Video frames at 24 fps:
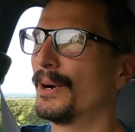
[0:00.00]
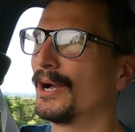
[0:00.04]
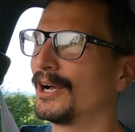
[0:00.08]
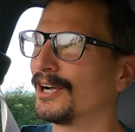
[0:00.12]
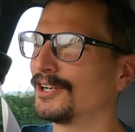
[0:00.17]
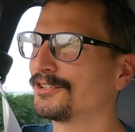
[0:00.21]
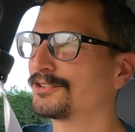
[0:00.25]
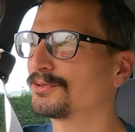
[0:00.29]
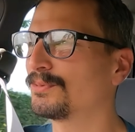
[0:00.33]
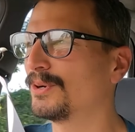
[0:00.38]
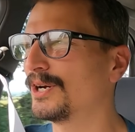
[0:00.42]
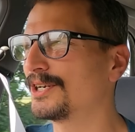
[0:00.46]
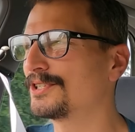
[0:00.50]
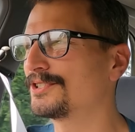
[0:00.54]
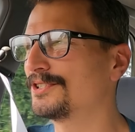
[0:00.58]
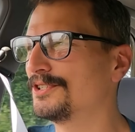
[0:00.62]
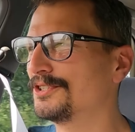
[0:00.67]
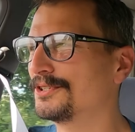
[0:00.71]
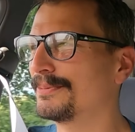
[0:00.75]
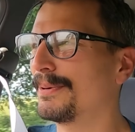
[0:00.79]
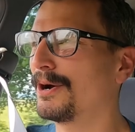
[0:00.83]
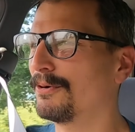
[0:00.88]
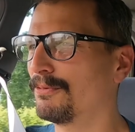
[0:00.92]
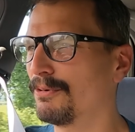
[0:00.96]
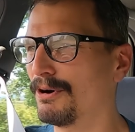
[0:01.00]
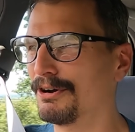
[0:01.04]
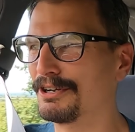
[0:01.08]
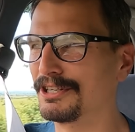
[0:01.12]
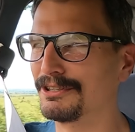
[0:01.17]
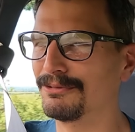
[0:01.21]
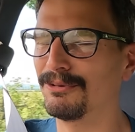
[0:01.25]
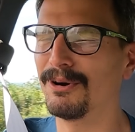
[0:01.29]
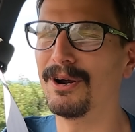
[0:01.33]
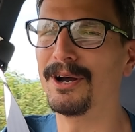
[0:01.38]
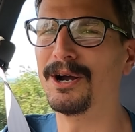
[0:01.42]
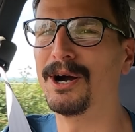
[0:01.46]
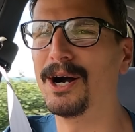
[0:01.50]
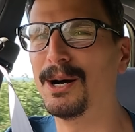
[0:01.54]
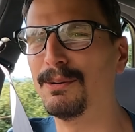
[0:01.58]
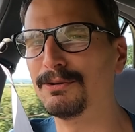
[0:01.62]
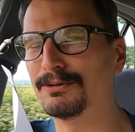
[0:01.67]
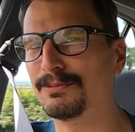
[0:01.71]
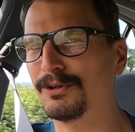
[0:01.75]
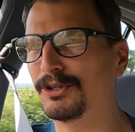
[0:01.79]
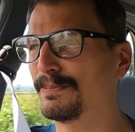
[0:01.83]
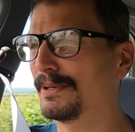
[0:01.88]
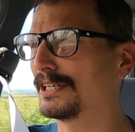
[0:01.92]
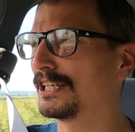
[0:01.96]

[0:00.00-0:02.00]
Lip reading: might ask questions about why your right arm is much